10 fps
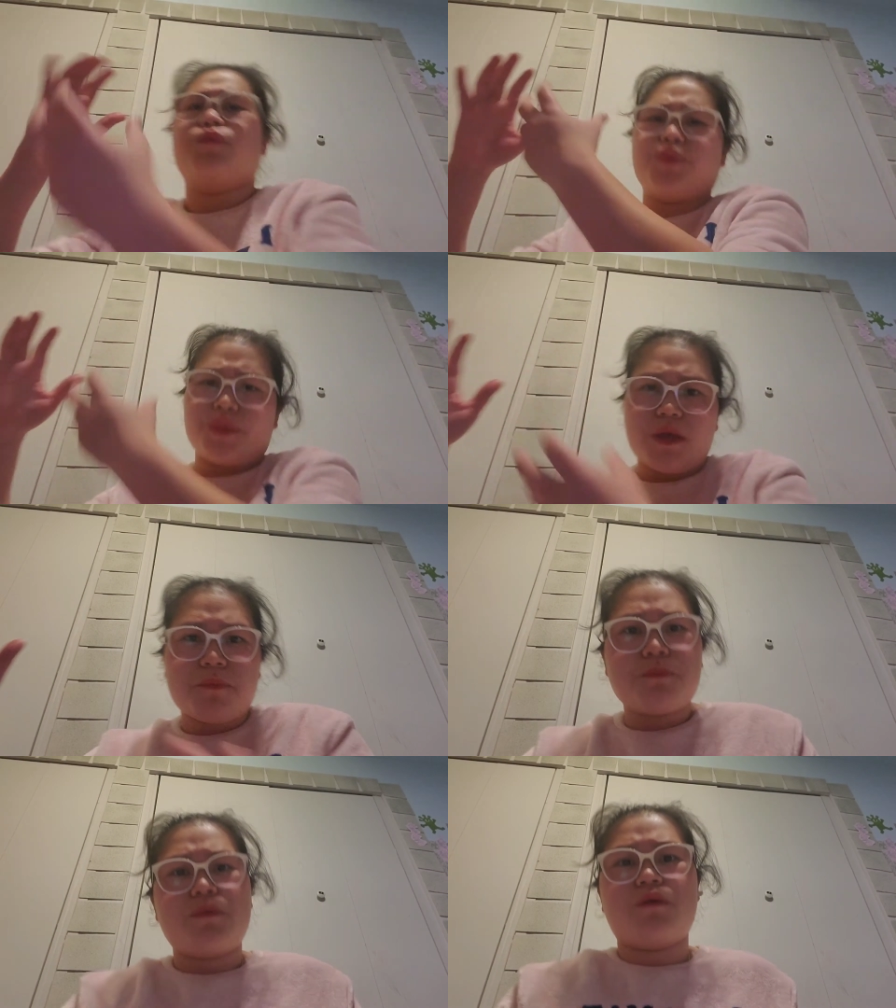deep
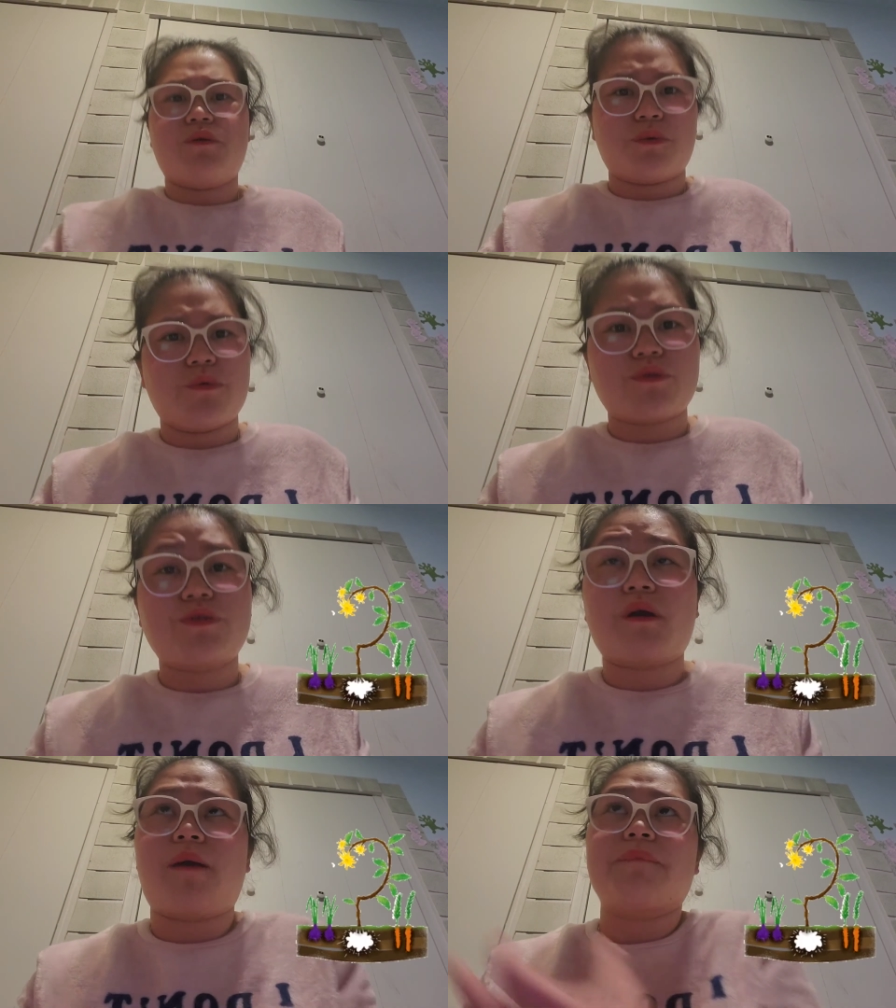roots
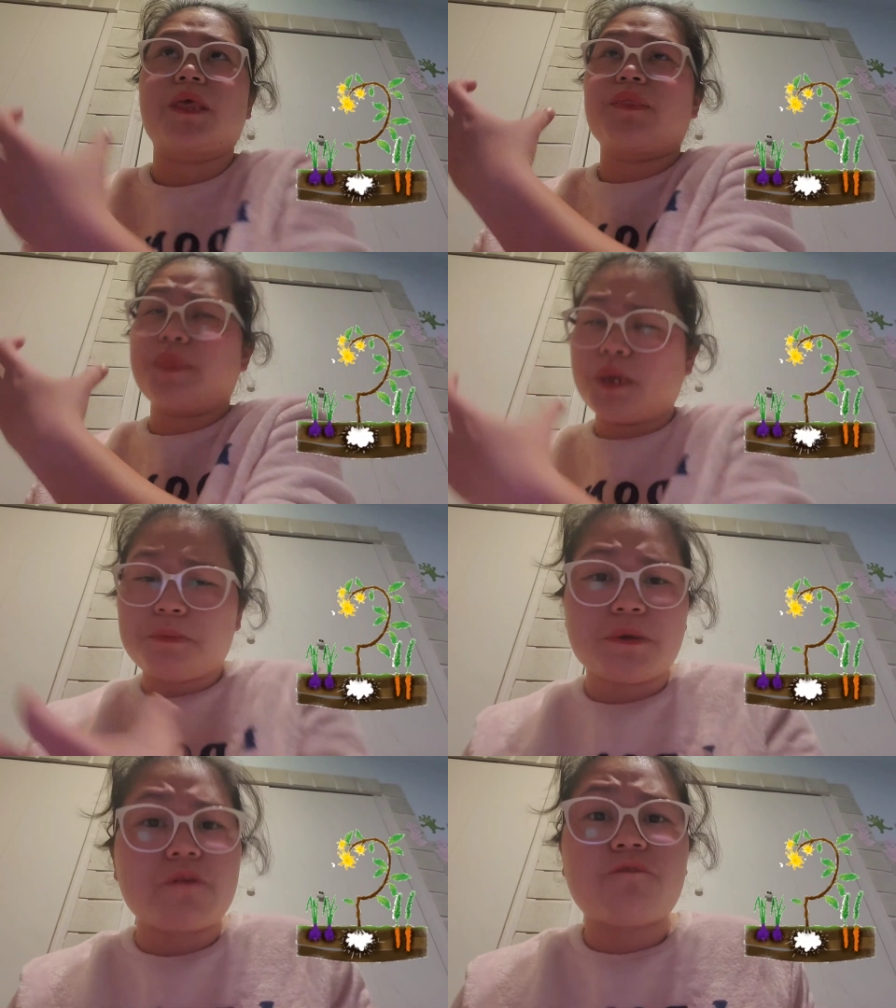um
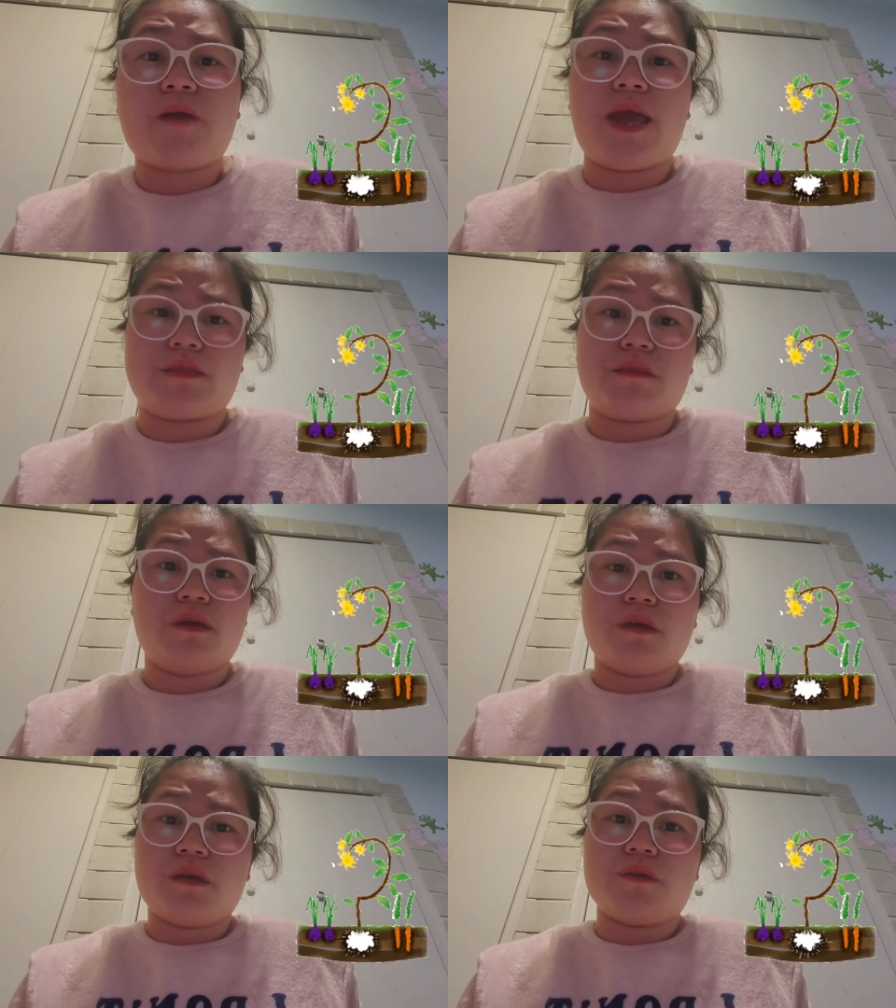deeper faith
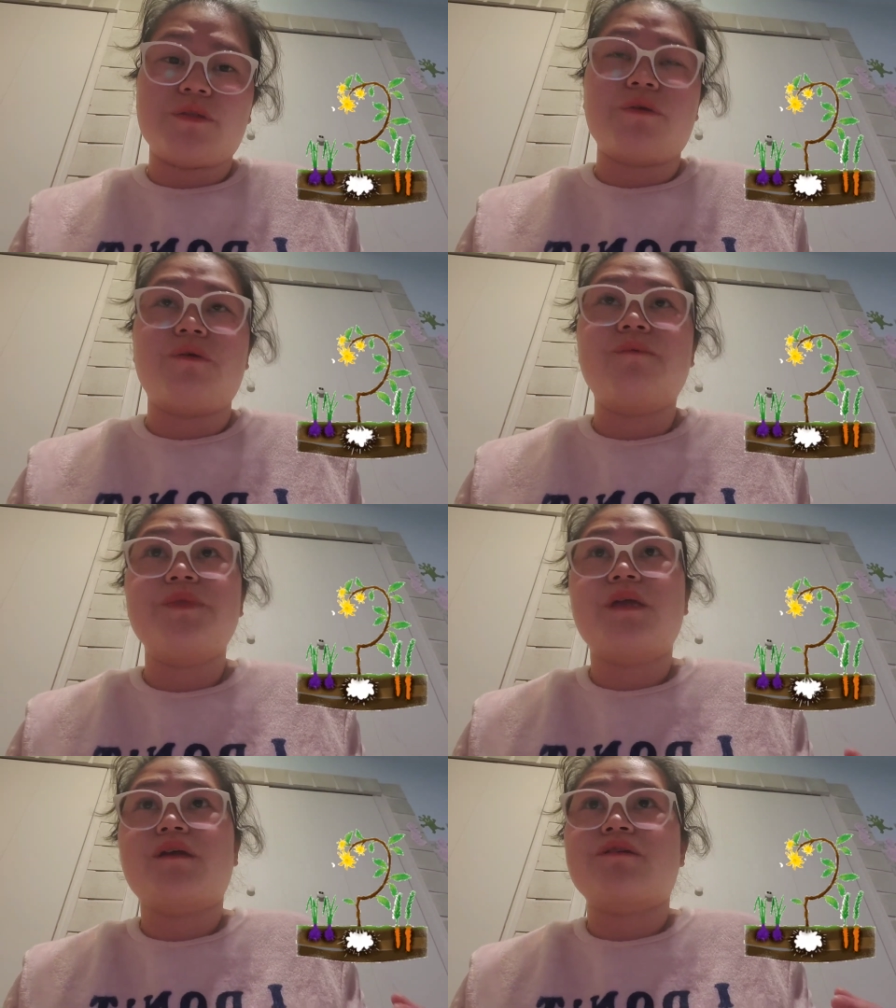you know
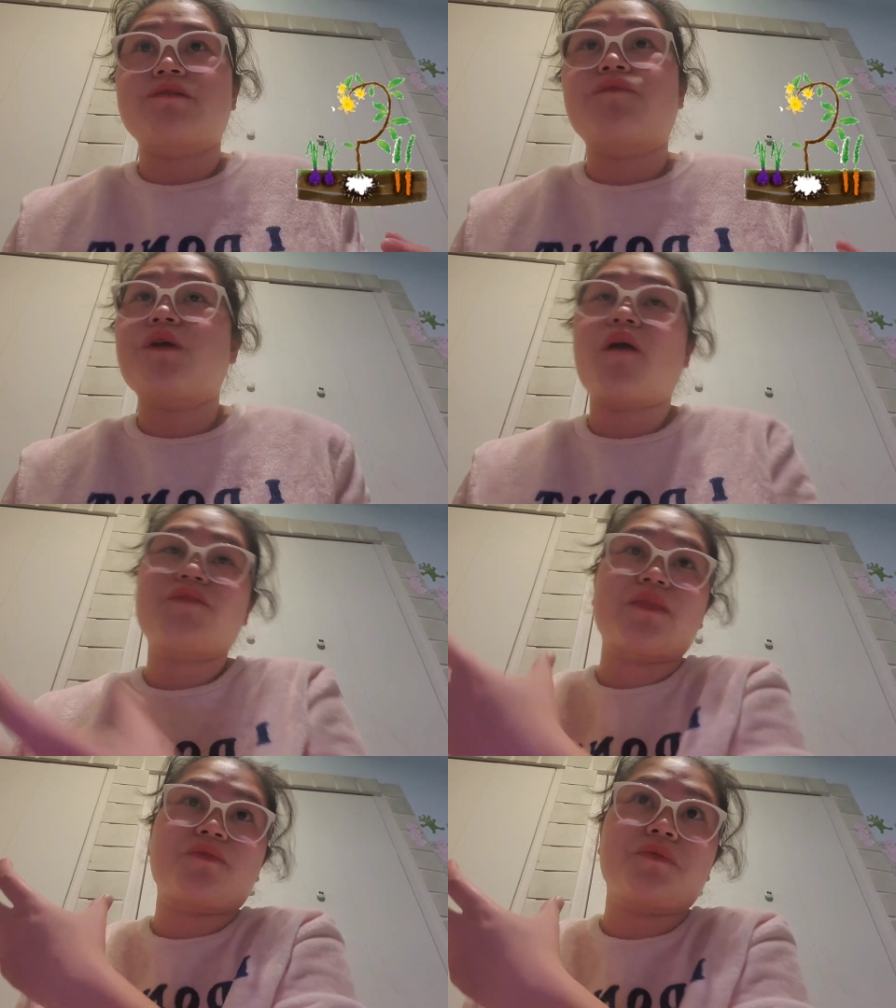because if you have
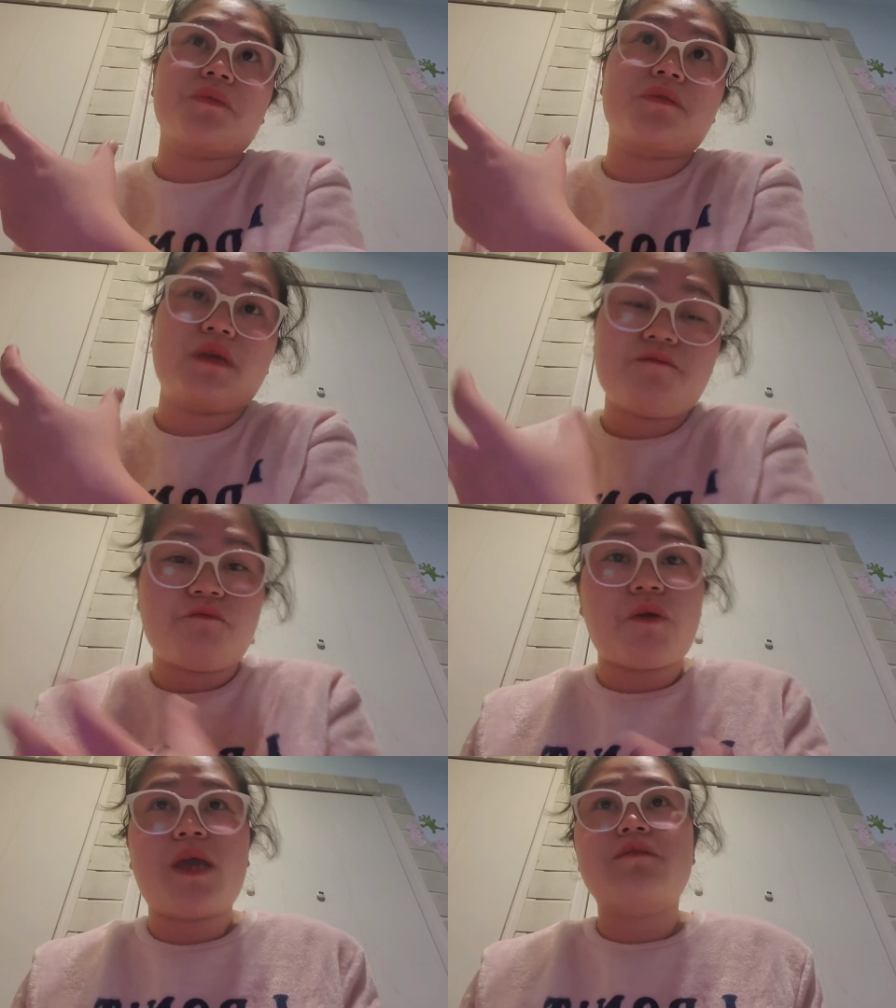that deep
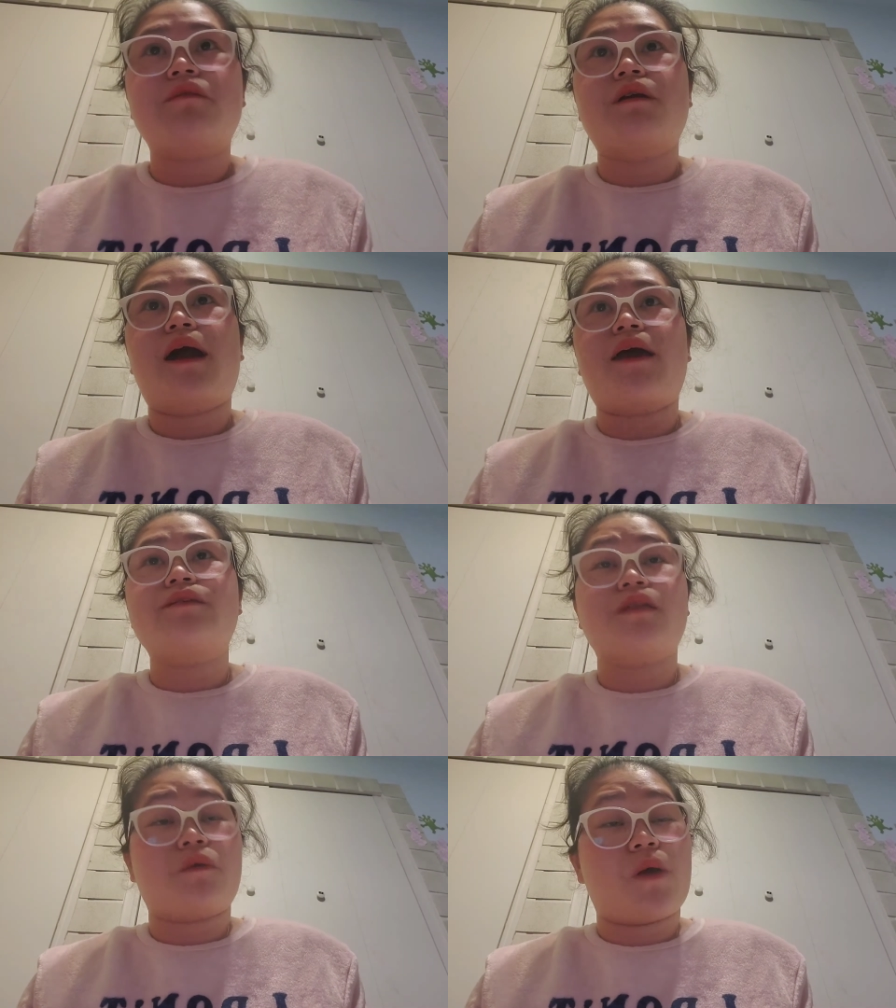faith
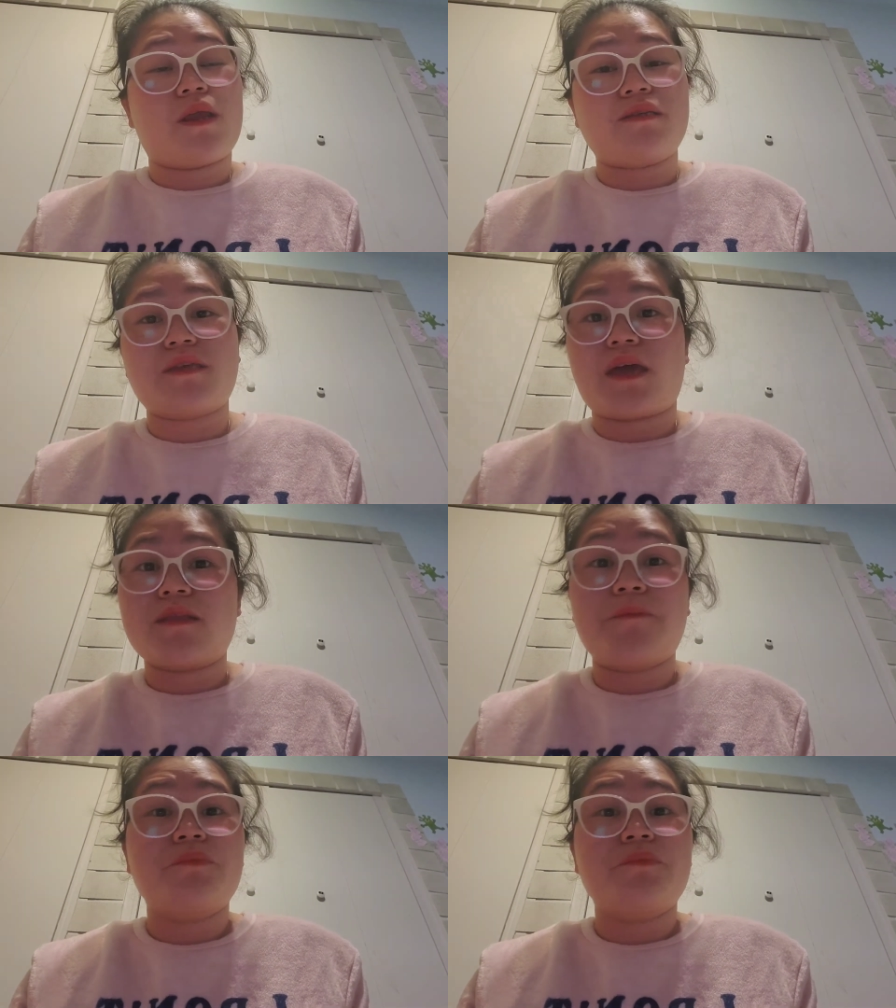guys like what I said